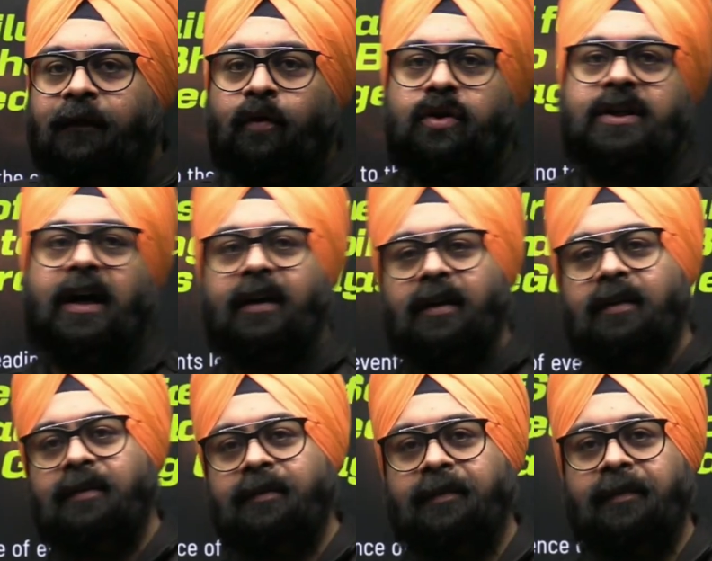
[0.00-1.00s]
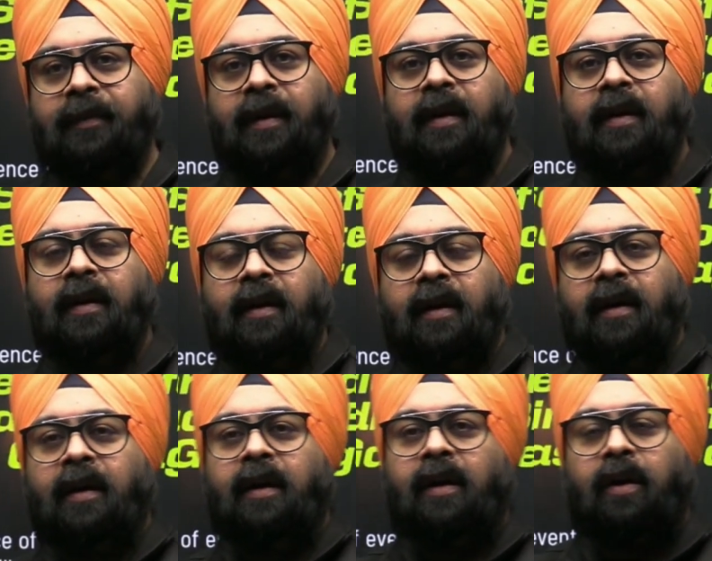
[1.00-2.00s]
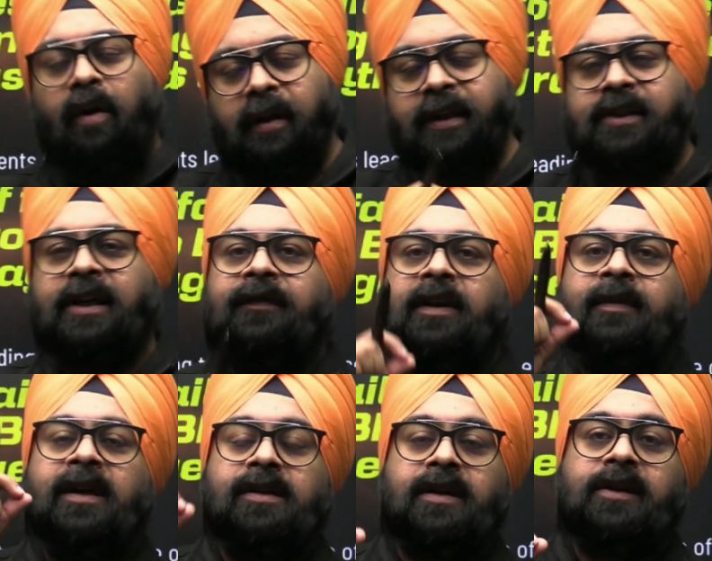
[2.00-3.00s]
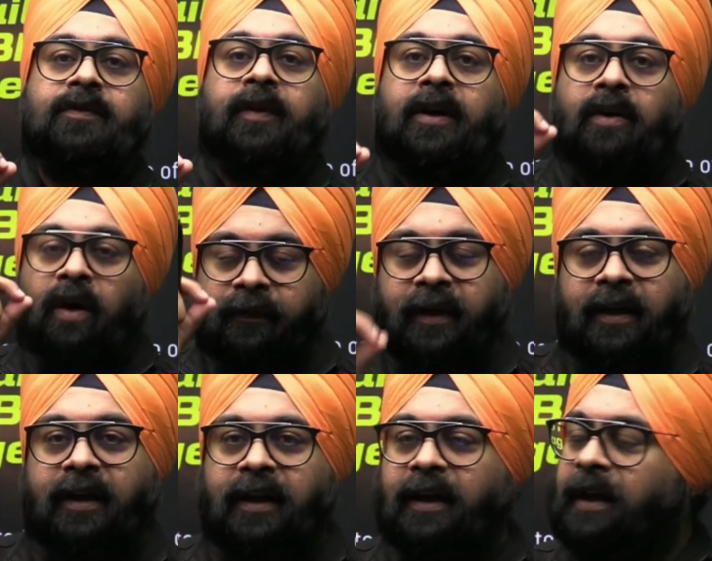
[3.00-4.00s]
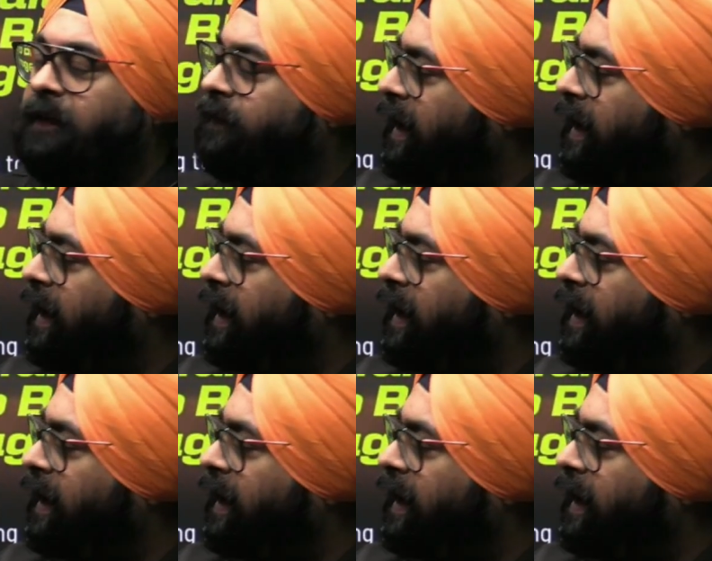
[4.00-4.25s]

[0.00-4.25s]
flow chart, all the safety measures were not working. If